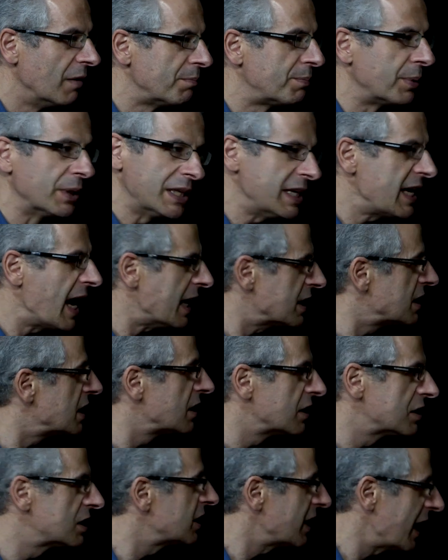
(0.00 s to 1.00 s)
But yet,
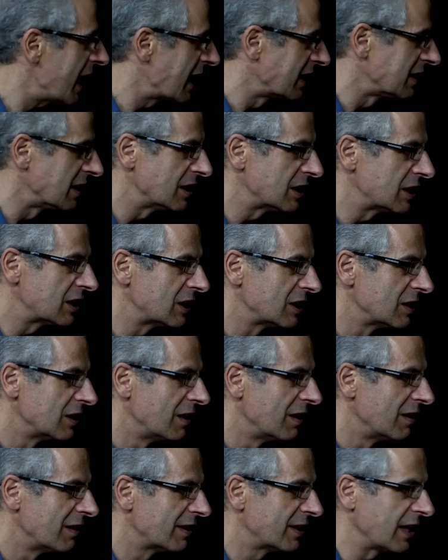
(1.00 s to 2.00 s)
in a sense,
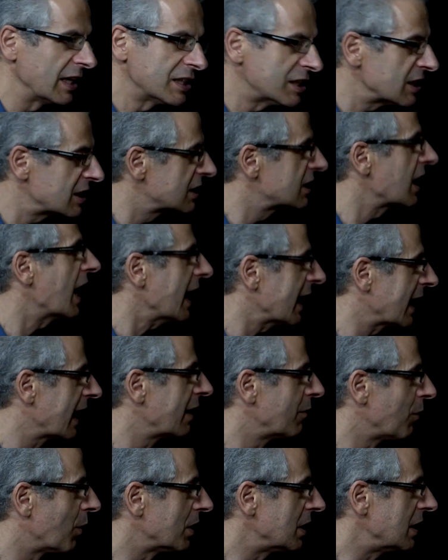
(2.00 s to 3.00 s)
that's
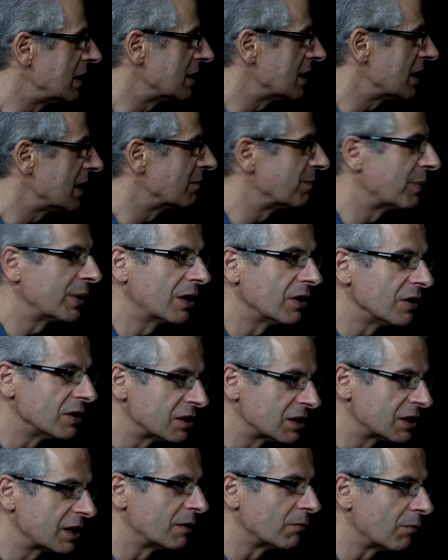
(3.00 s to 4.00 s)
exactly what he did,
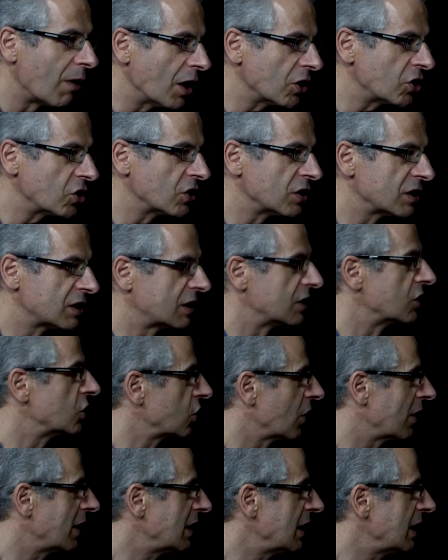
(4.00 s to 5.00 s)
because the Russians, the
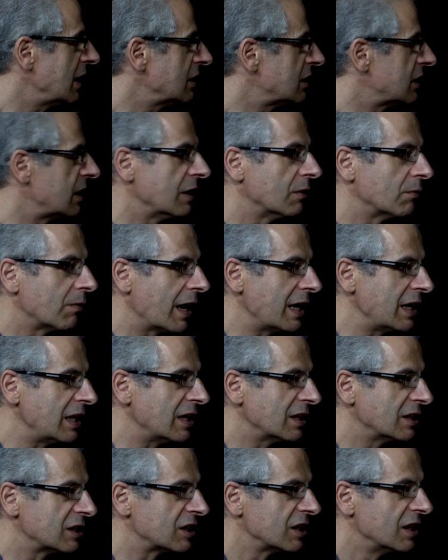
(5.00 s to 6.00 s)
Chinese, the
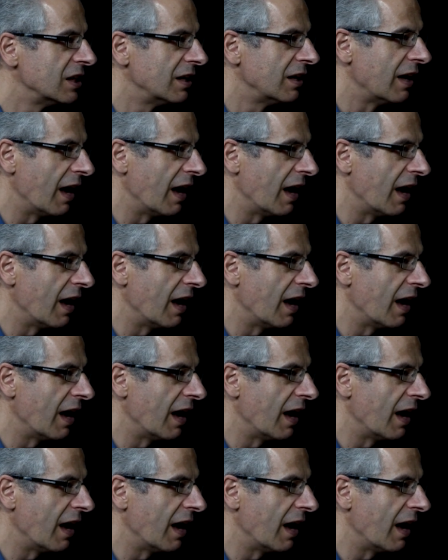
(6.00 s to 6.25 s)
Iranians,